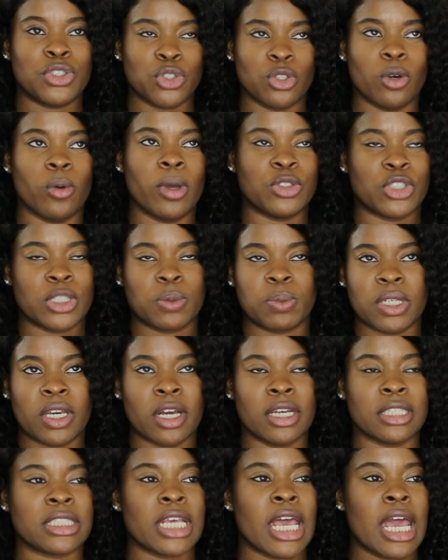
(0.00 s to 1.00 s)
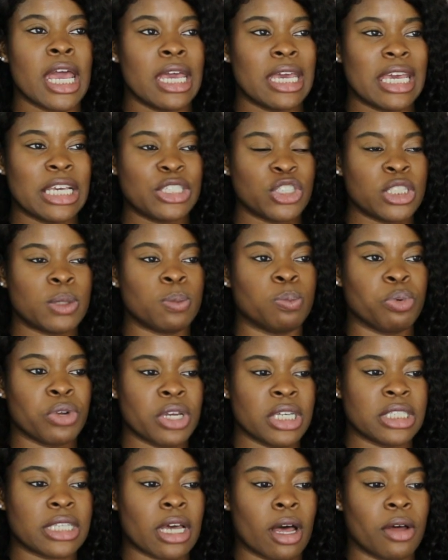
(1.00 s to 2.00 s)
showing just because it just
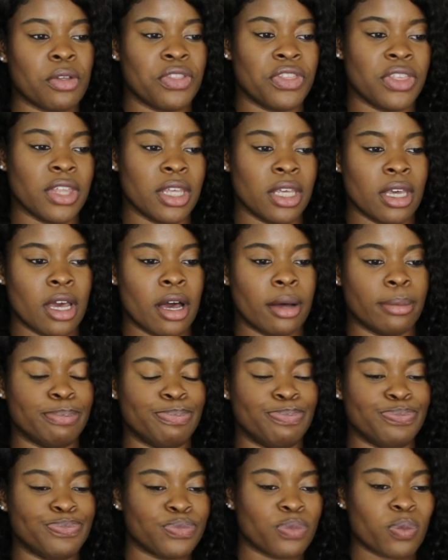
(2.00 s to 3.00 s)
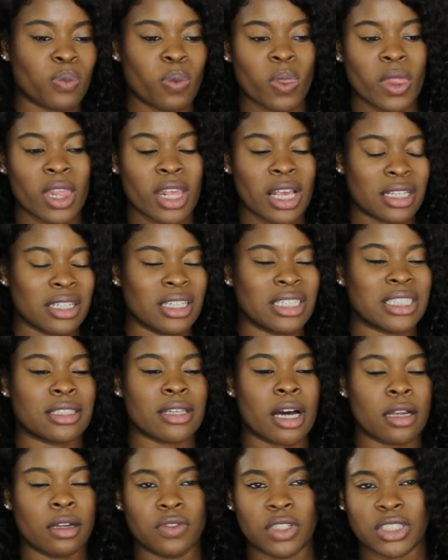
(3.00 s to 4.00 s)
brings out the um the
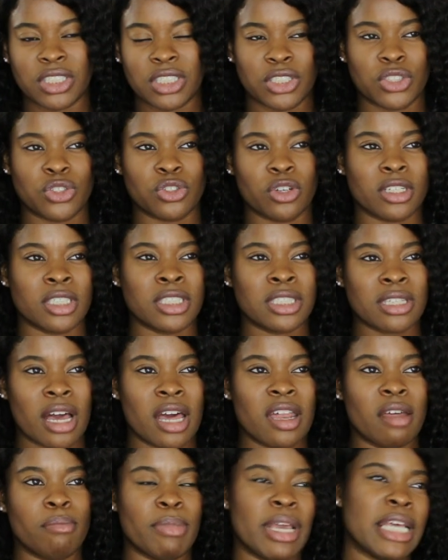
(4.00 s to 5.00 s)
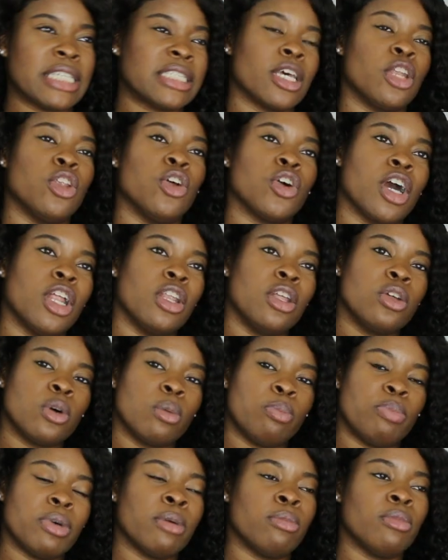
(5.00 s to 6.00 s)
style of the t-shirt it just kind of makes it look a little
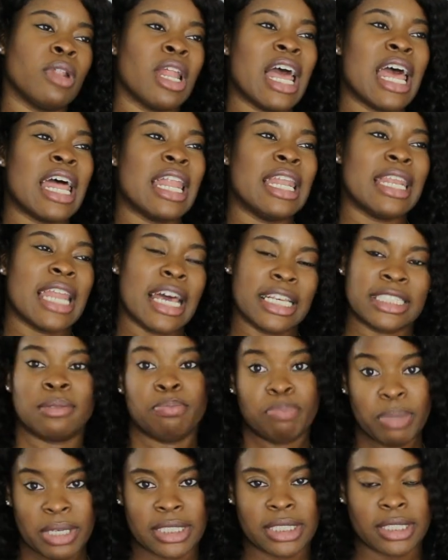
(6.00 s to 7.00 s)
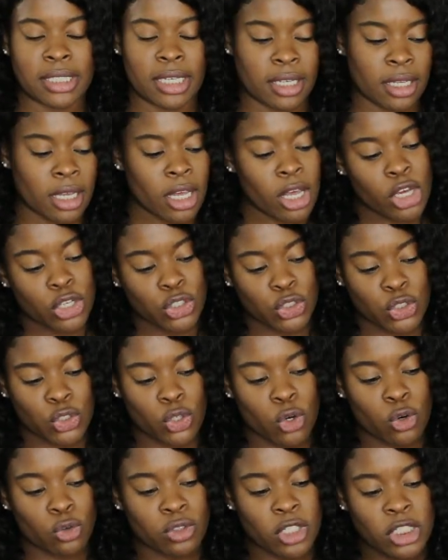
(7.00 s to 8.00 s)
bit less basic
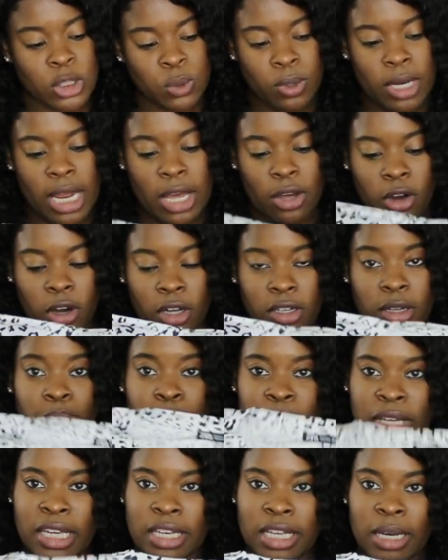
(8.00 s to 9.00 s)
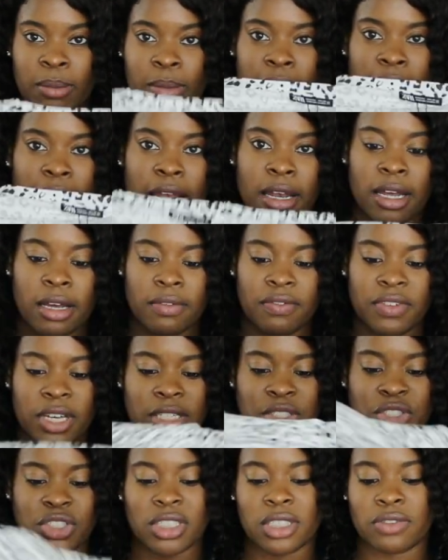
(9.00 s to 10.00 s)
so this one i got on a medium and i love
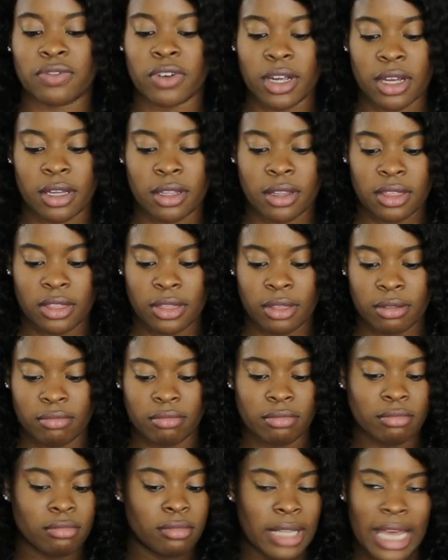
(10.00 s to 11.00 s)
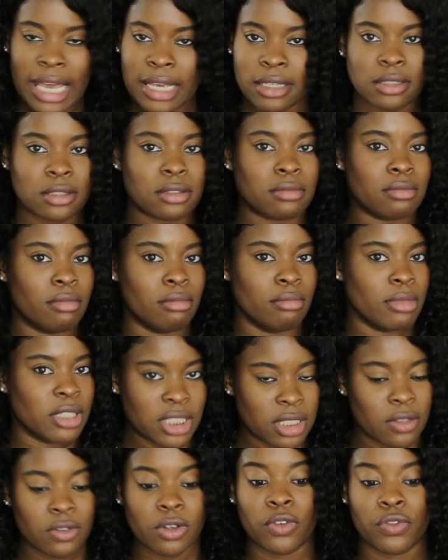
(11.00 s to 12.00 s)
it just very nice
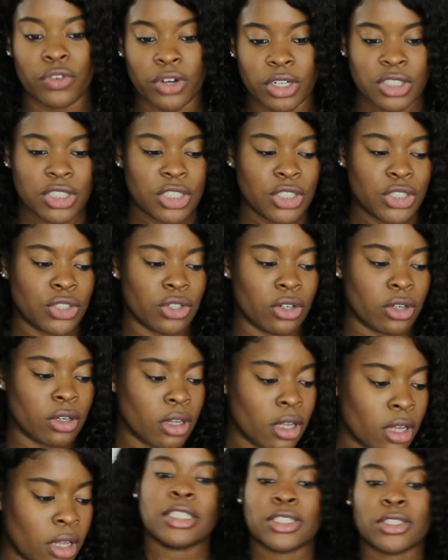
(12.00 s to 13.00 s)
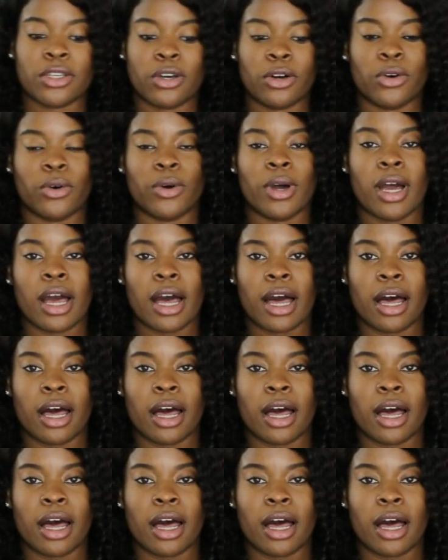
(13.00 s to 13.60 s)
material for a t-shirt so